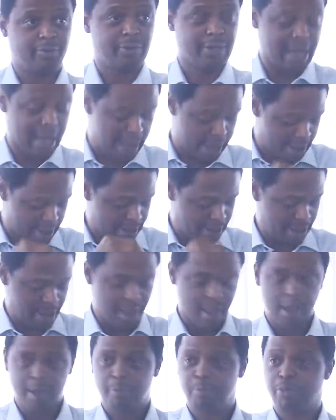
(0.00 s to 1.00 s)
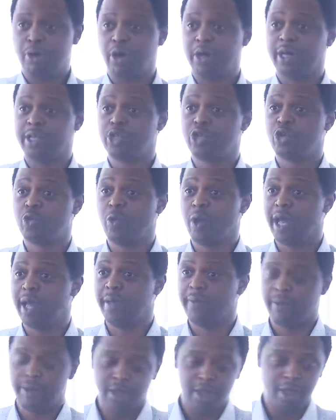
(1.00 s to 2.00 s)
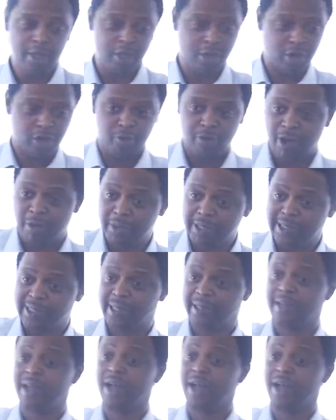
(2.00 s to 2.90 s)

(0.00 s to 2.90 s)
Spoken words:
Tie, pocket square. You probably sit